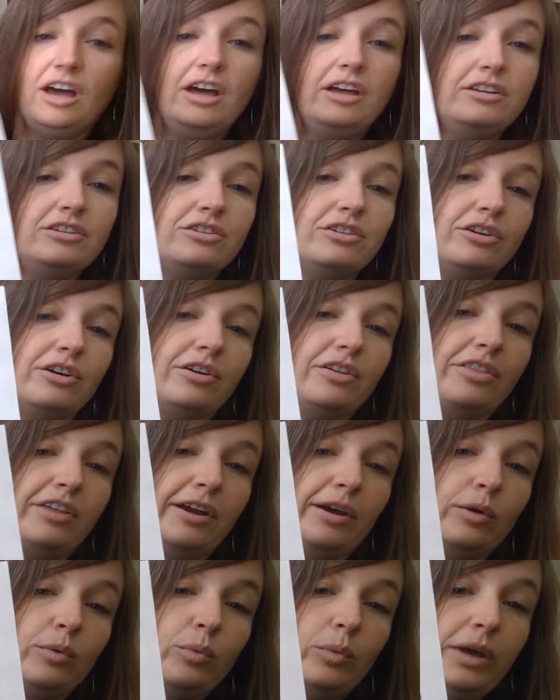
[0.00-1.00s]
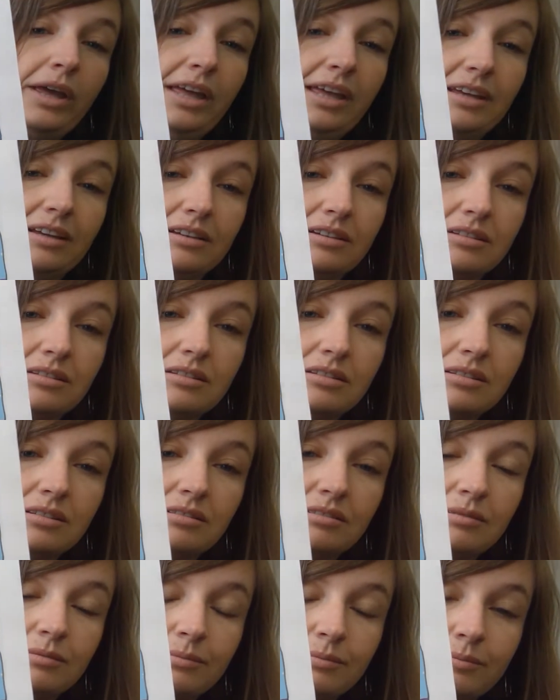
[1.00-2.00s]
under their
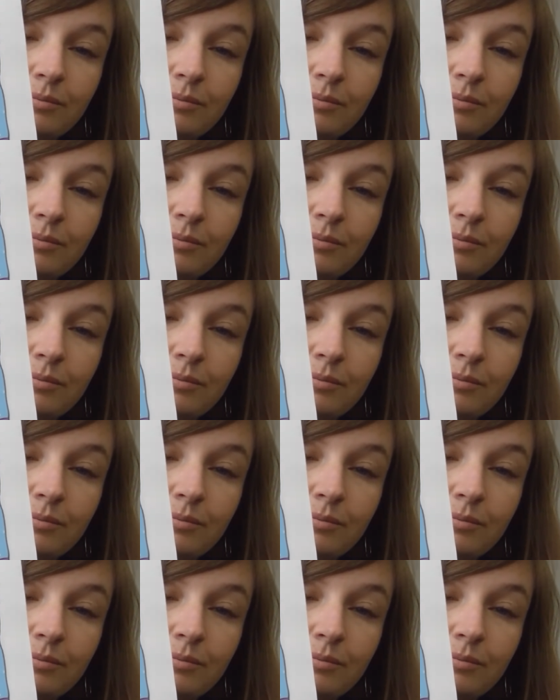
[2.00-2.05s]
wings.